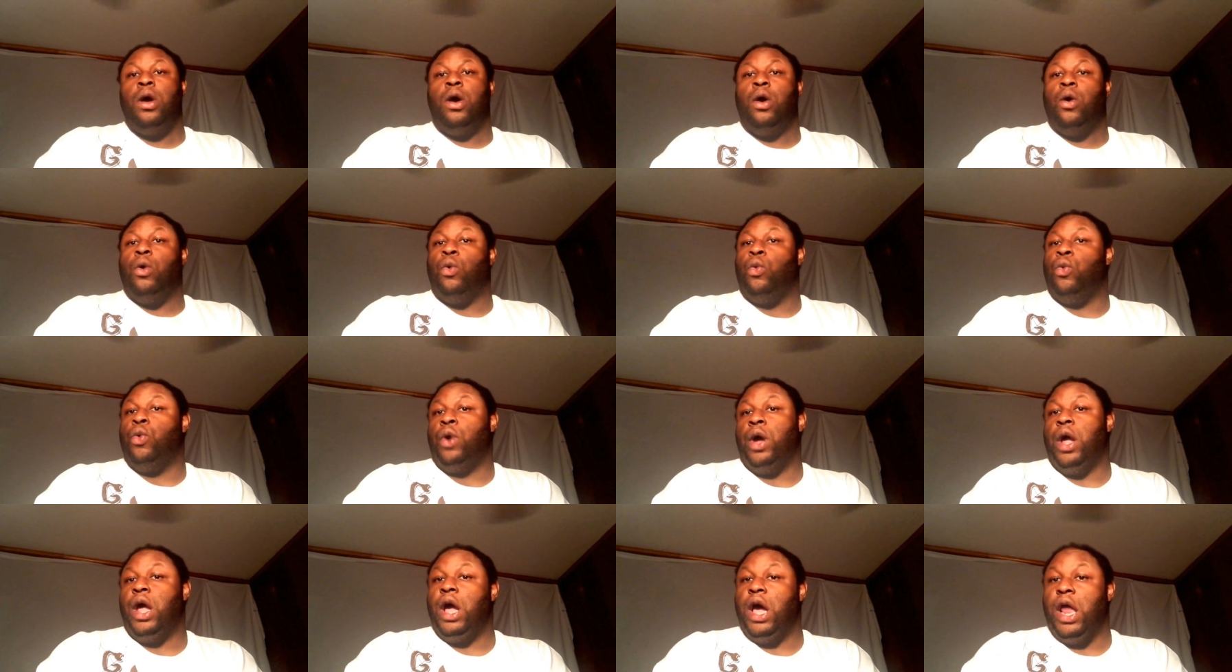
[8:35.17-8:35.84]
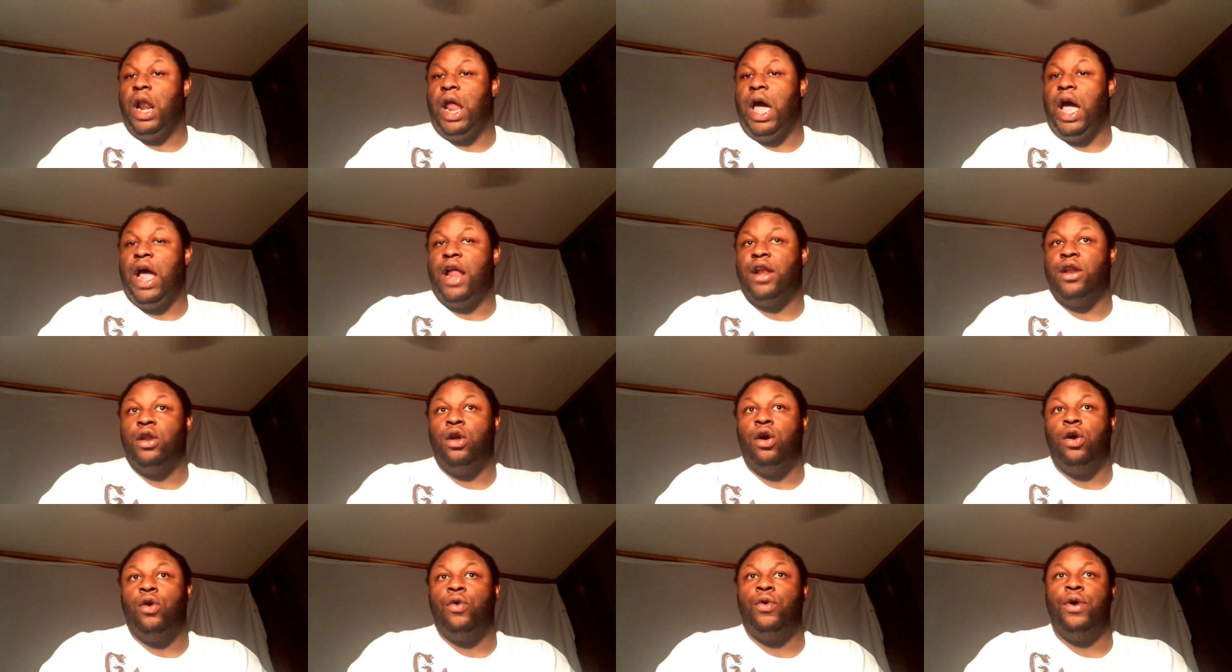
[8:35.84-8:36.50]
Well, I
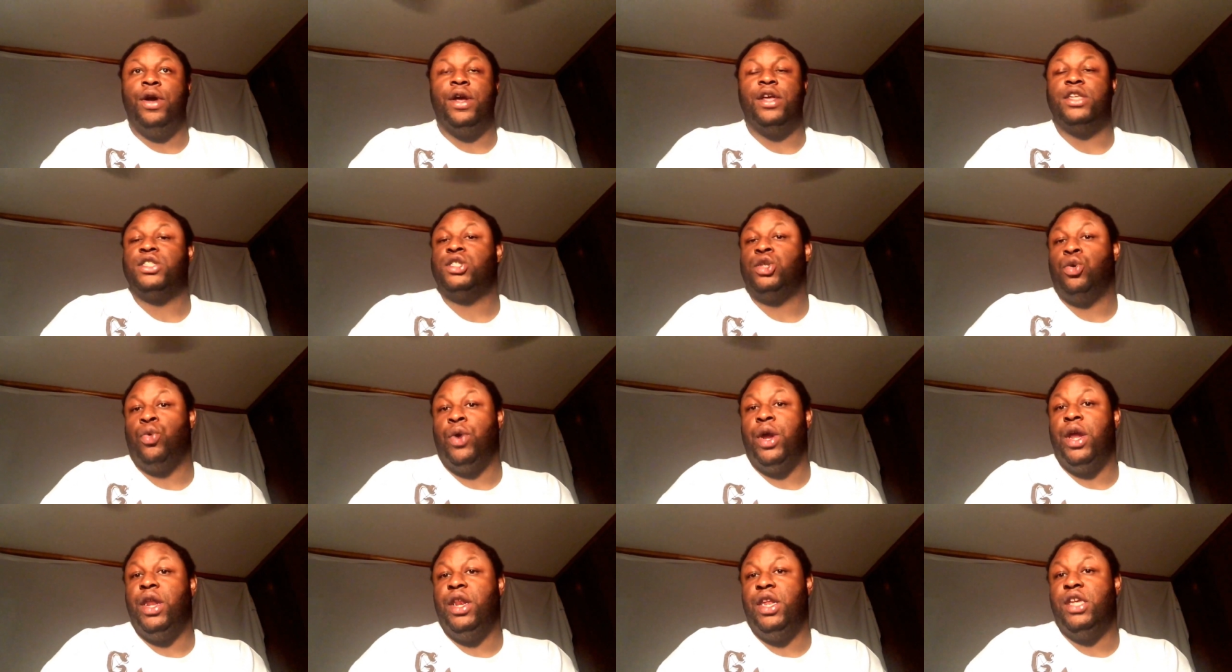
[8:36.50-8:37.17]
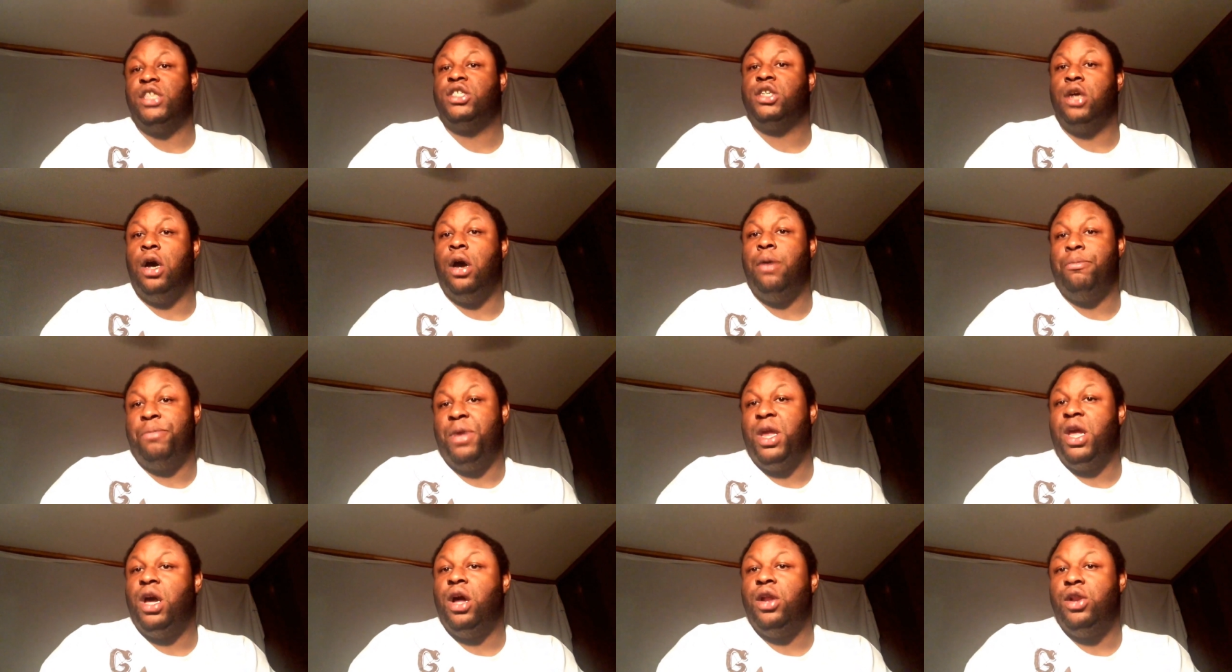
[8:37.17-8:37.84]
know it. Sweetness gonna
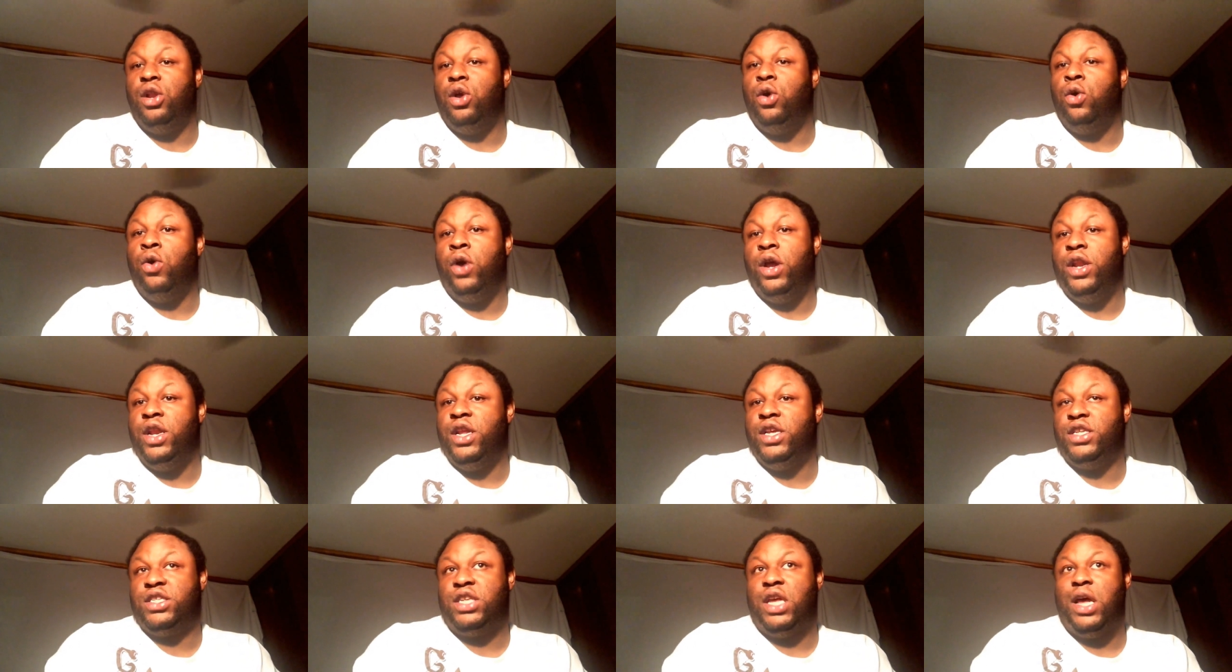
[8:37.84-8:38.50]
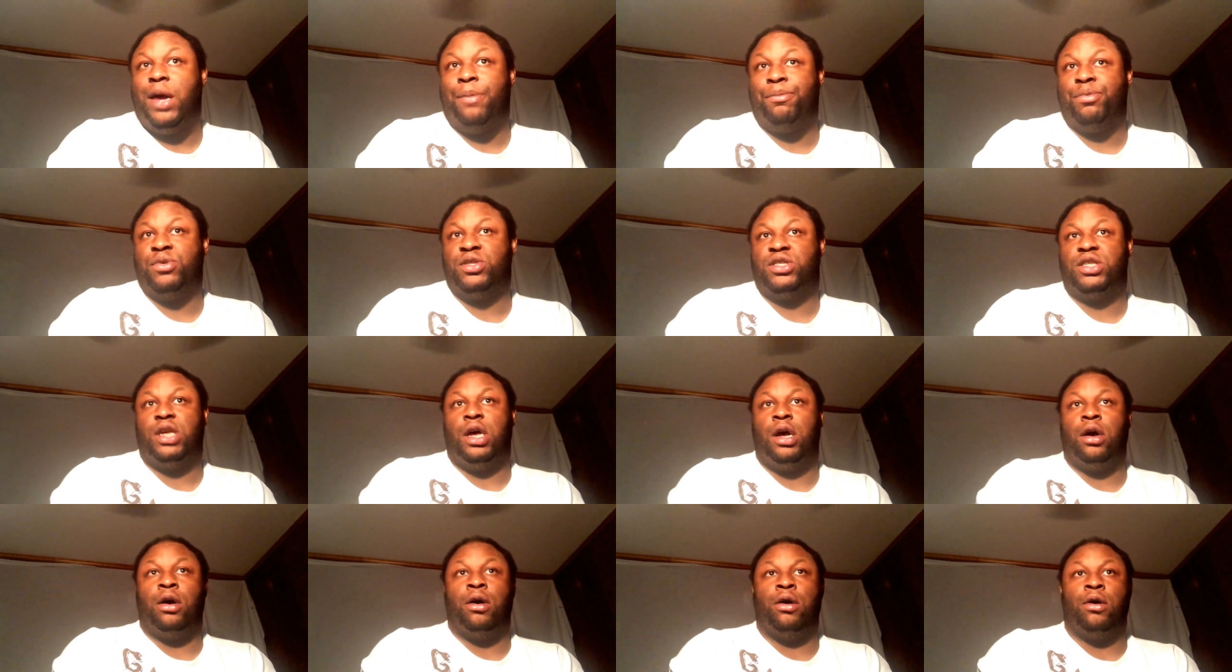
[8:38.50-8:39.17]
be annoying this
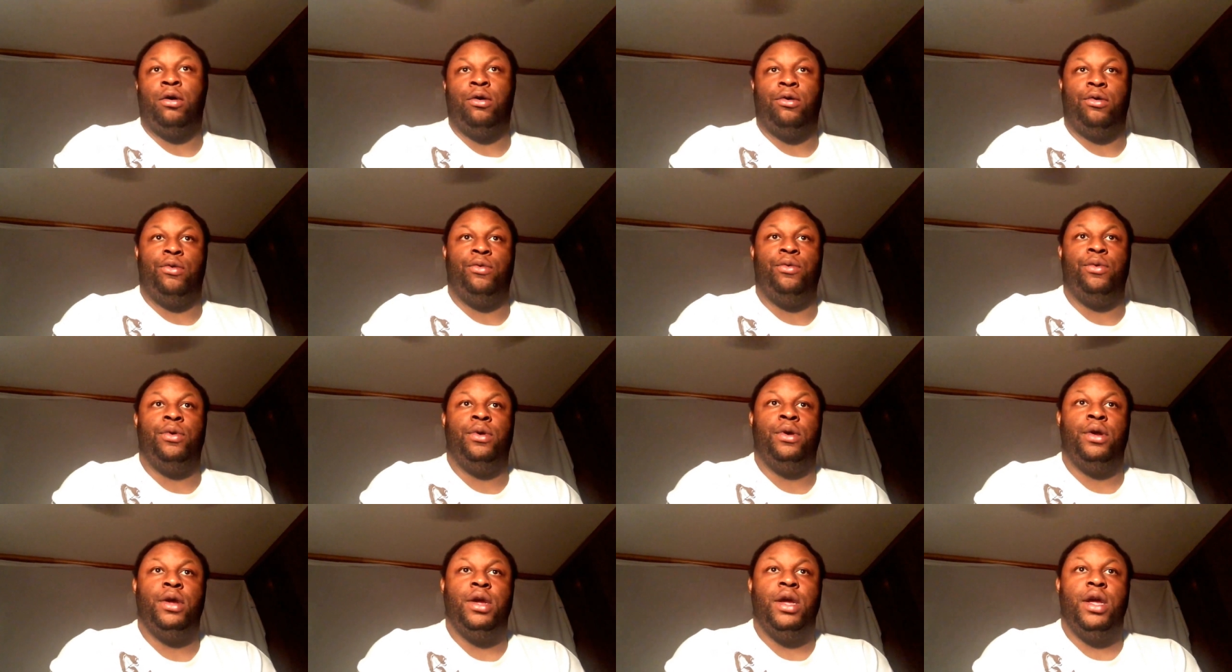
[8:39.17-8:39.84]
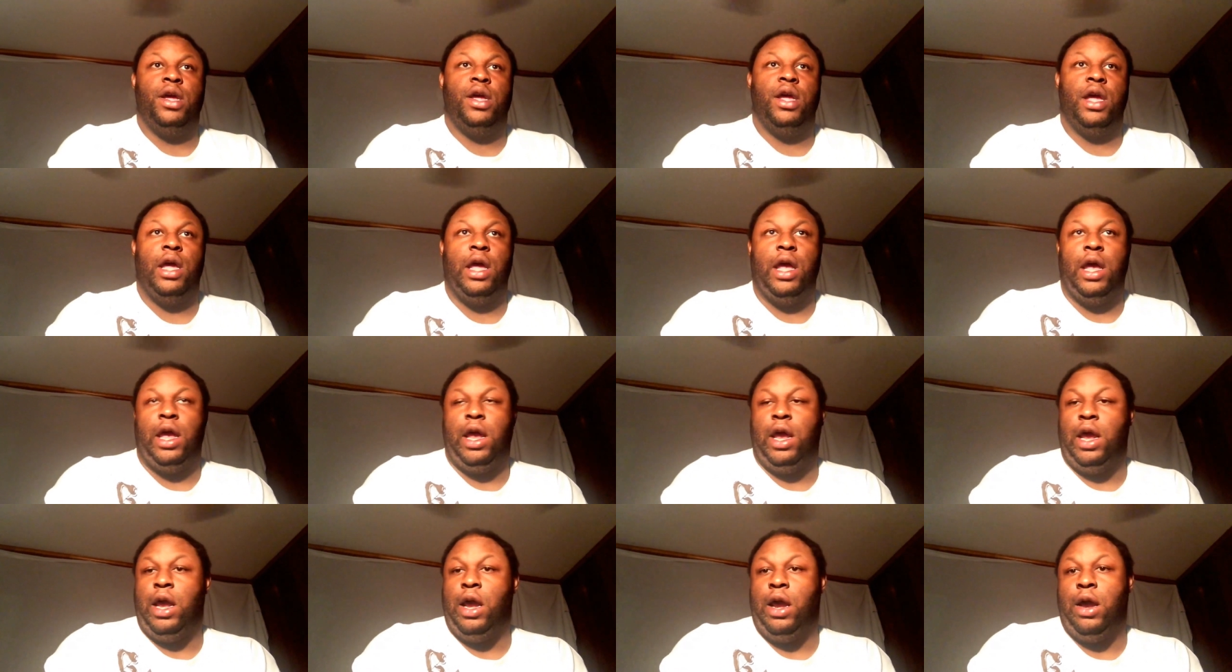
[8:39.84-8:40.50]
episode.
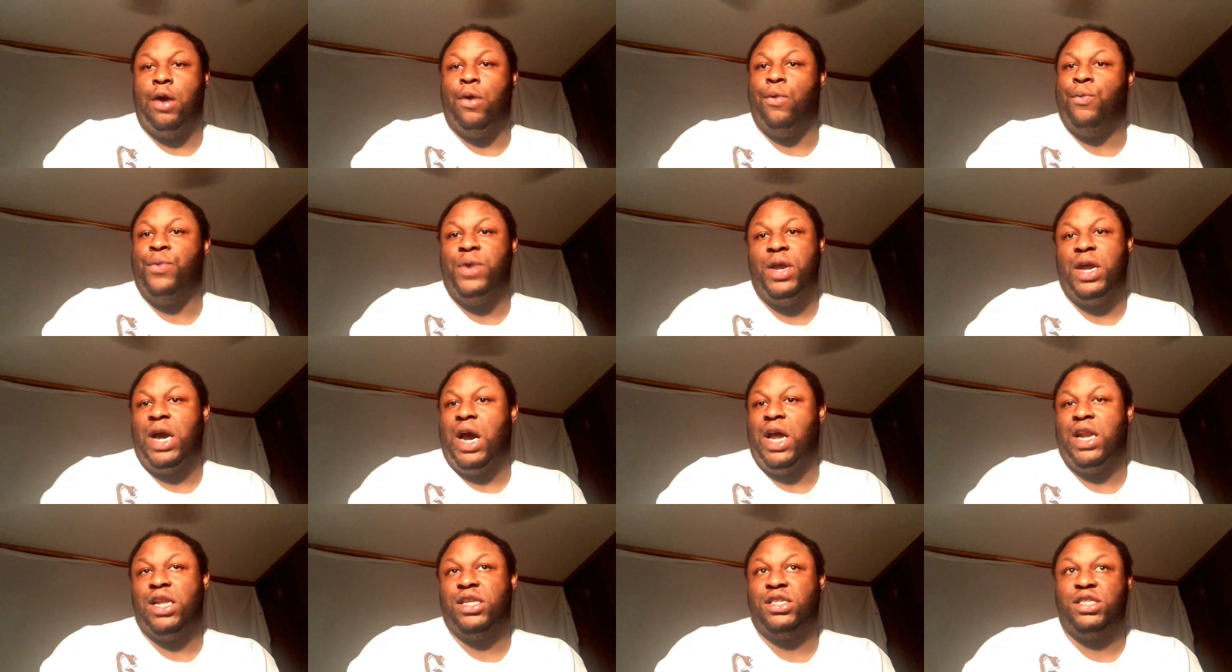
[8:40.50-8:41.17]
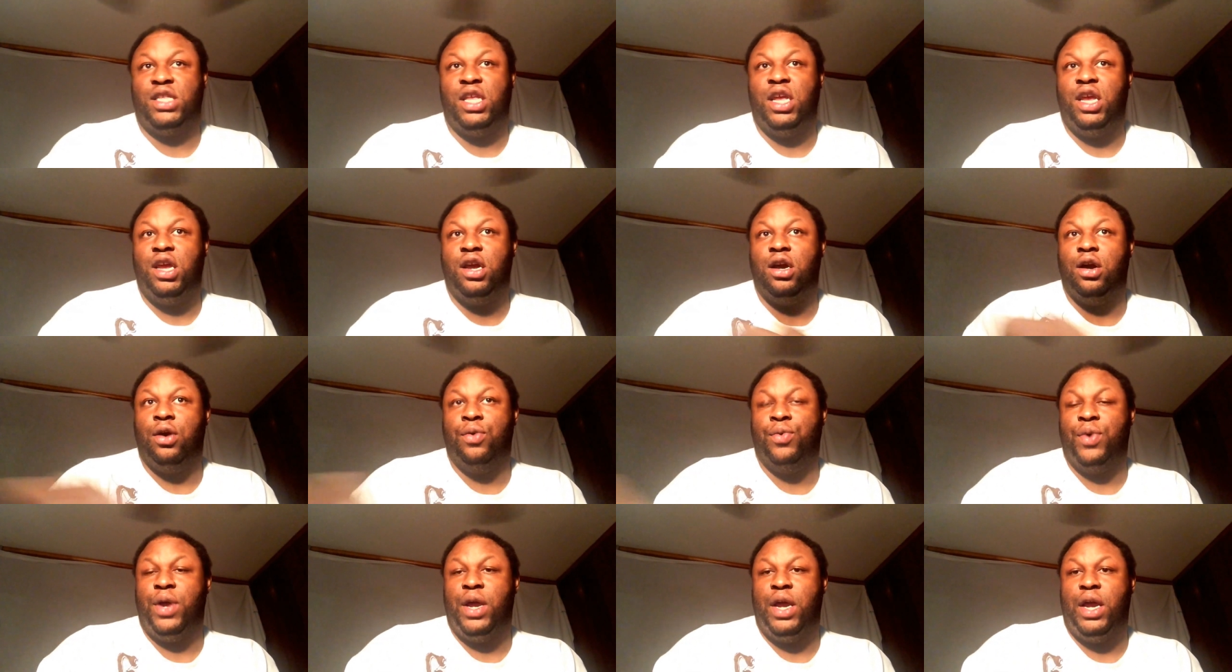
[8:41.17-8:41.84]
And we got to
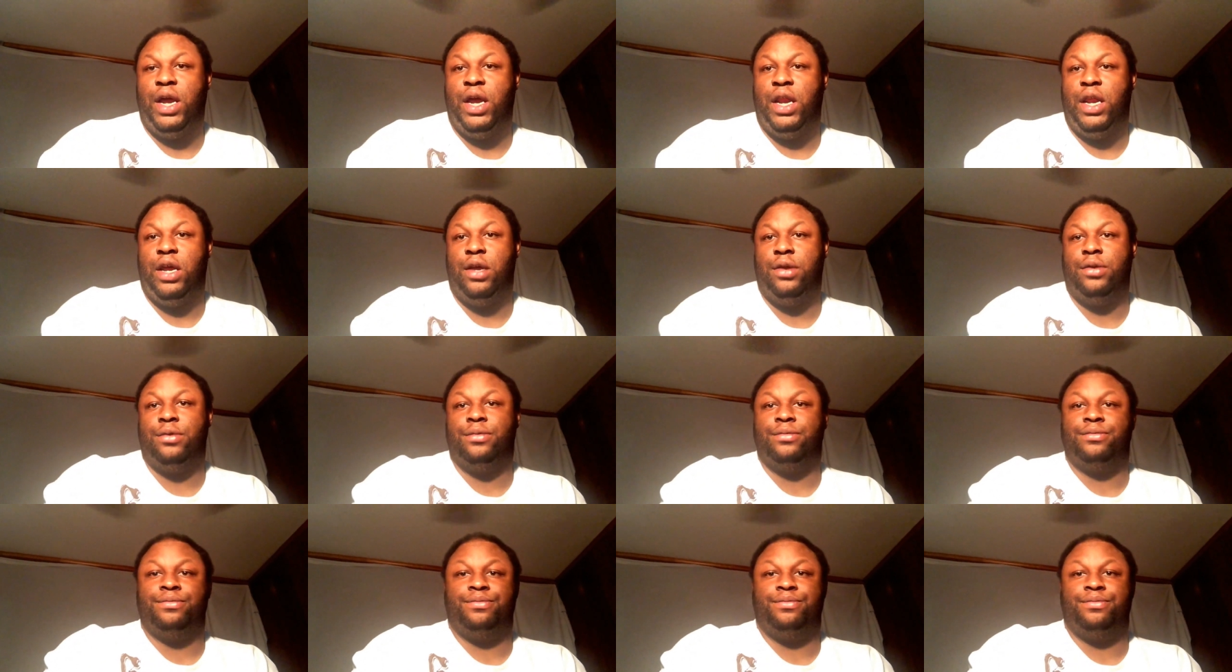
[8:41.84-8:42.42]
deal with it.